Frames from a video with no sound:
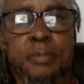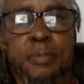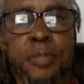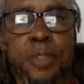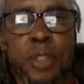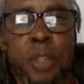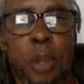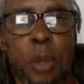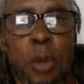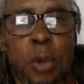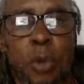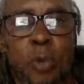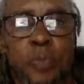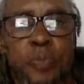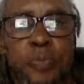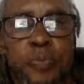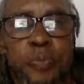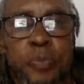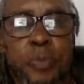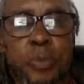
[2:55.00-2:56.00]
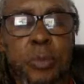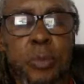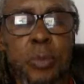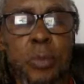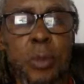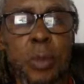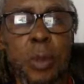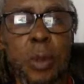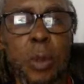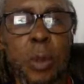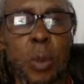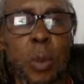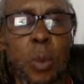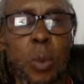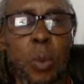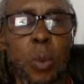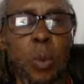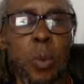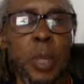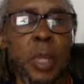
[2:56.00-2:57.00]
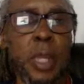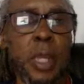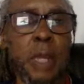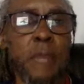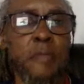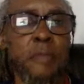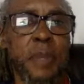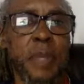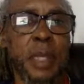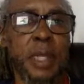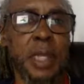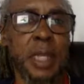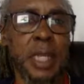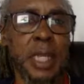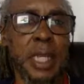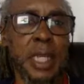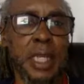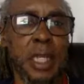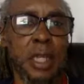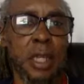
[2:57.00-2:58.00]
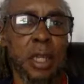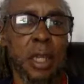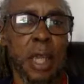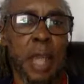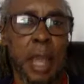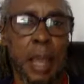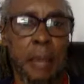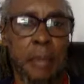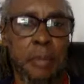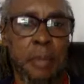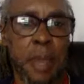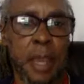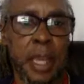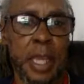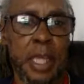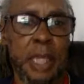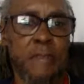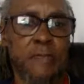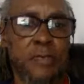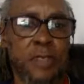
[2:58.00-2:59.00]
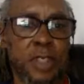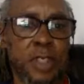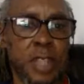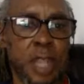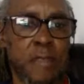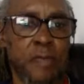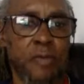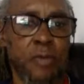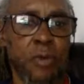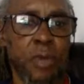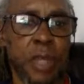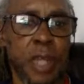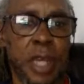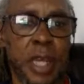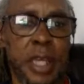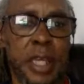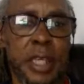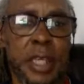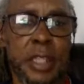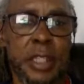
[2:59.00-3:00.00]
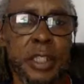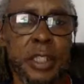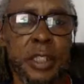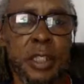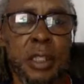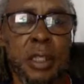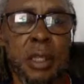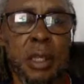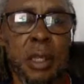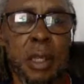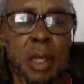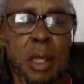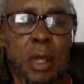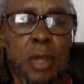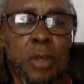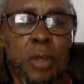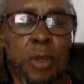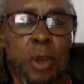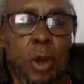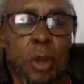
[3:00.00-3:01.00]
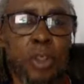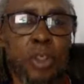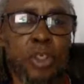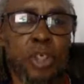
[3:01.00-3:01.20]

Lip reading: So we have been leading a campaign for several years, not